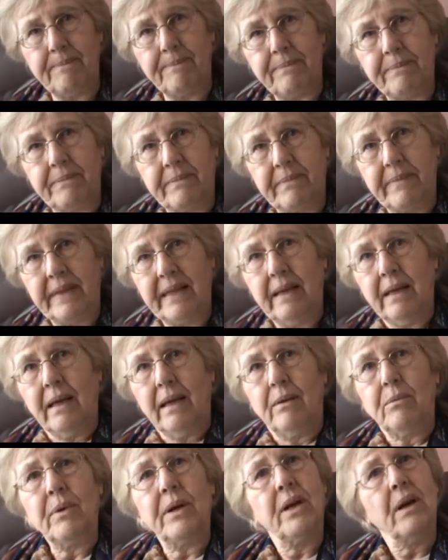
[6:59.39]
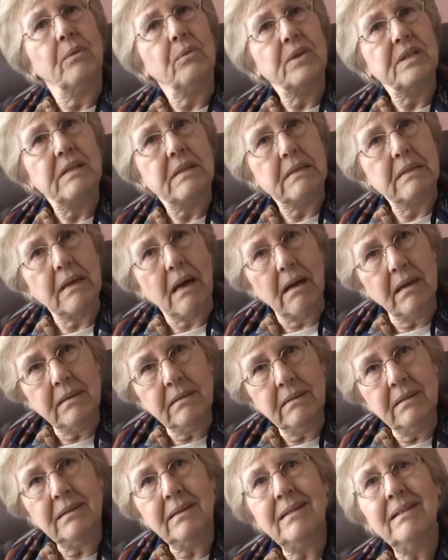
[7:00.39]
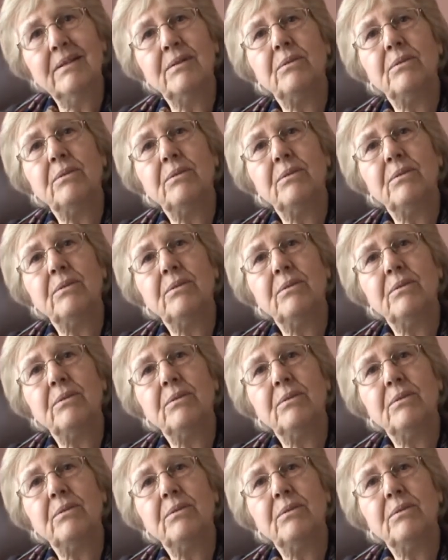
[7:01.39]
When I was done